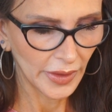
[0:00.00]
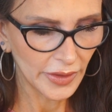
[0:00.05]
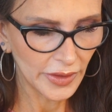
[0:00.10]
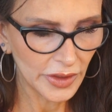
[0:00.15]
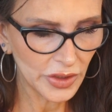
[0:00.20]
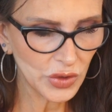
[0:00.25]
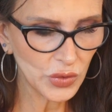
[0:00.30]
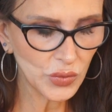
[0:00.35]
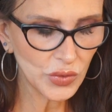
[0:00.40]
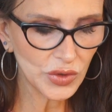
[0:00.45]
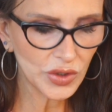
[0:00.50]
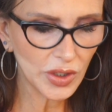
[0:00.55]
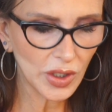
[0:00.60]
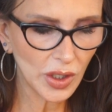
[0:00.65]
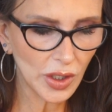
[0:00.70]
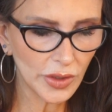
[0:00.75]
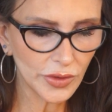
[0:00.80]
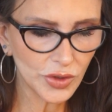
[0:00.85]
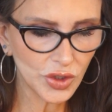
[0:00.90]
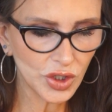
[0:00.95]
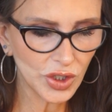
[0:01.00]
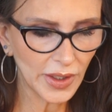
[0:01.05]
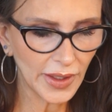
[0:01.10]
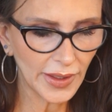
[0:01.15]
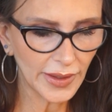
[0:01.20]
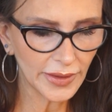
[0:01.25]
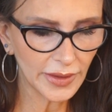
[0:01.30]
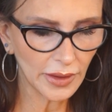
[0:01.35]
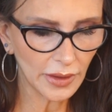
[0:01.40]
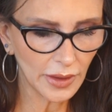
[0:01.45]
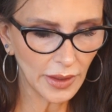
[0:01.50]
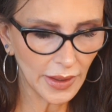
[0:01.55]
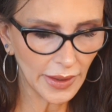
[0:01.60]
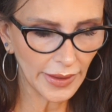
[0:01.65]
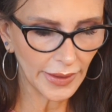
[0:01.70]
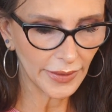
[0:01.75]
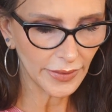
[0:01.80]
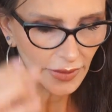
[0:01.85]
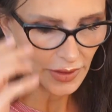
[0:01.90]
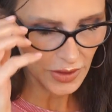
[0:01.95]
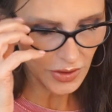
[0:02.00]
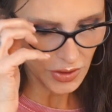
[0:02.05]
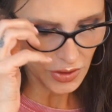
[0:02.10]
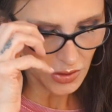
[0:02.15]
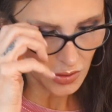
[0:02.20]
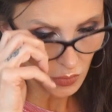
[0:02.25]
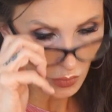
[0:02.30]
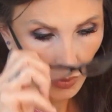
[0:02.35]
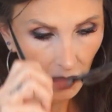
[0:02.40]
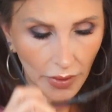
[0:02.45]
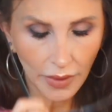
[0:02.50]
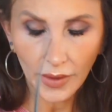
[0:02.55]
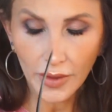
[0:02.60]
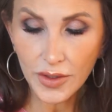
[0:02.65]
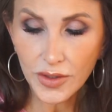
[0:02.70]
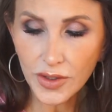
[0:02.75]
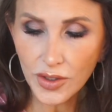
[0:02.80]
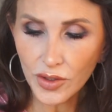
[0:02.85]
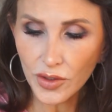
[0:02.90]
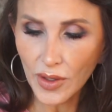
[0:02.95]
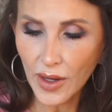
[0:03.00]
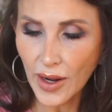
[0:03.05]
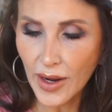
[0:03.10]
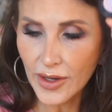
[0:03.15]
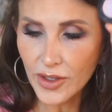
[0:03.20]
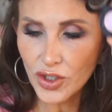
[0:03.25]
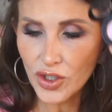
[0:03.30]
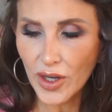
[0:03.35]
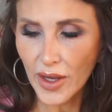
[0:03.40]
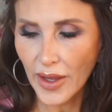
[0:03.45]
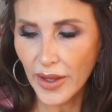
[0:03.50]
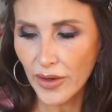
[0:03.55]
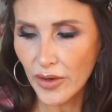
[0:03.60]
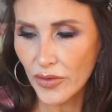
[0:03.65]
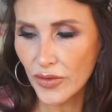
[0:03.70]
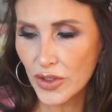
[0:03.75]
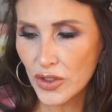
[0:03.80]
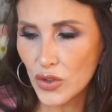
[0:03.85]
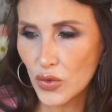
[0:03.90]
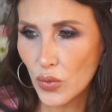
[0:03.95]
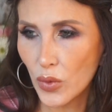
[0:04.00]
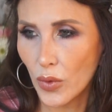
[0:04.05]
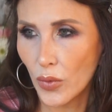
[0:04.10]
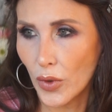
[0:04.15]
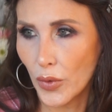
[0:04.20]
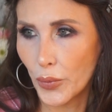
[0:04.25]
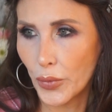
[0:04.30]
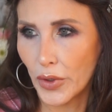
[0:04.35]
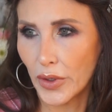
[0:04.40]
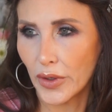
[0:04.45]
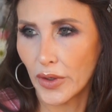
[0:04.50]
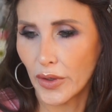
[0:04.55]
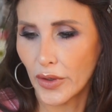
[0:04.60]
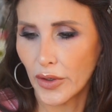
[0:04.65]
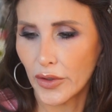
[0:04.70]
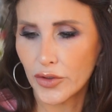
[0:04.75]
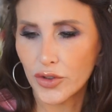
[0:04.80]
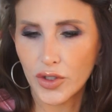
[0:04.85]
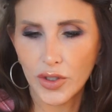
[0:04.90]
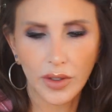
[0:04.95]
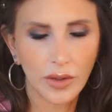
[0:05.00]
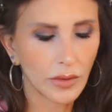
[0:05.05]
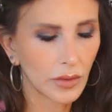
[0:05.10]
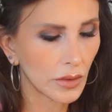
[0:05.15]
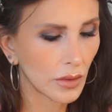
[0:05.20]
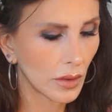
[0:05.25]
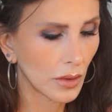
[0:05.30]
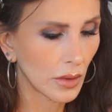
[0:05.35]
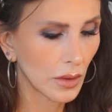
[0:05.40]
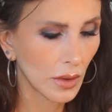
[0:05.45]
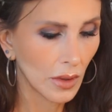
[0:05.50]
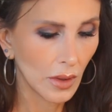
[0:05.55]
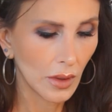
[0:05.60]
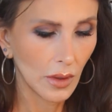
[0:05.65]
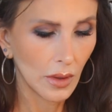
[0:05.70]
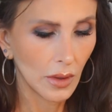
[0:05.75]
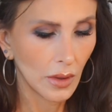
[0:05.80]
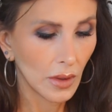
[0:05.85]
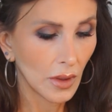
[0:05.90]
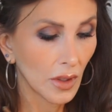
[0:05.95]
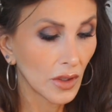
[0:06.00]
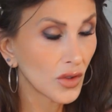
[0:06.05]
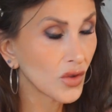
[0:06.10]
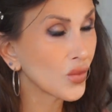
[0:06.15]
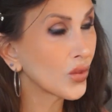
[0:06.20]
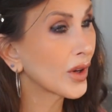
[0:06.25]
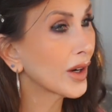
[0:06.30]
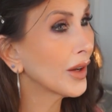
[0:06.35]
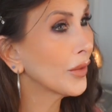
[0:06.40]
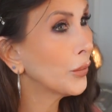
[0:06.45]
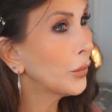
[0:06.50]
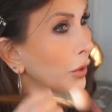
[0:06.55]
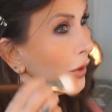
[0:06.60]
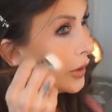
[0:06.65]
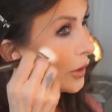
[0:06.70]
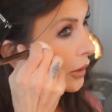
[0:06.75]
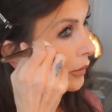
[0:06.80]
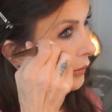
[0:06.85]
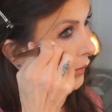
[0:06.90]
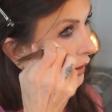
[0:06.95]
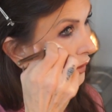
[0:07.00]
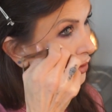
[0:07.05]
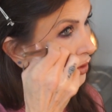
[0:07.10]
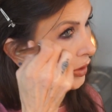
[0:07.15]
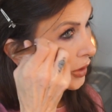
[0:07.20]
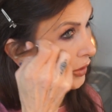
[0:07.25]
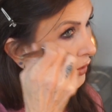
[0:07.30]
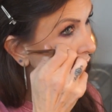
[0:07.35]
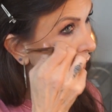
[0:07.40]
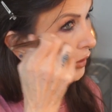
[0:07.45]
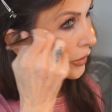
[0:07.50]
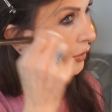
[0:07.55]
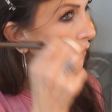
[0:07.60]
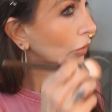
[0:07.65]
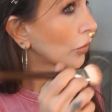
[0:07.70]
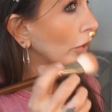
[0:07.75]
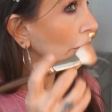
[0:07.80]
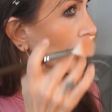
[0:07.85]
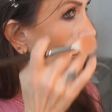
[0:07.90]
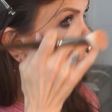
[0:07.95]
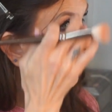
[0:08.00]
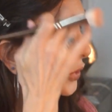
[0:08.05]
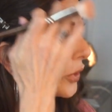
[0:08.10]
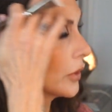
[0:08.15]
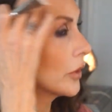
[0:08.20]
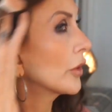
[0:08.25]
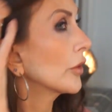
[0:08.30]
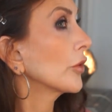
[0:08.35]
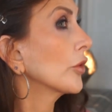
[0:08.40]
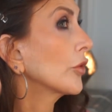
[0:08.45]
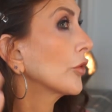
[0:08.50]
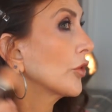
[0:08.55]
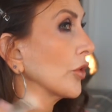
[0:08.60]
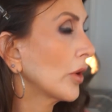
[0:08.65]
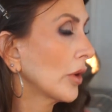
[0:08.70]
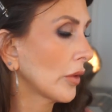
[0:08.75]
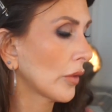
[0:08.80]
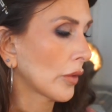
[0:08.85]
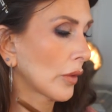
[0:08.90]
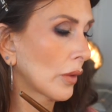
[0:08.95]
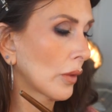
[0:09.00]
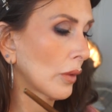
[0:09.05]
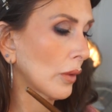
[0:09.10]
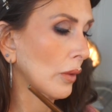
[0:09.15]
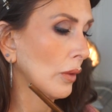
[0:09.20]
This one's called Shine the Light. This is the one, this is eyeshadow. This is what we're putting on our cheeks. It's what I'm putting on my cheeks. I don't know what you're putting on your cheeks.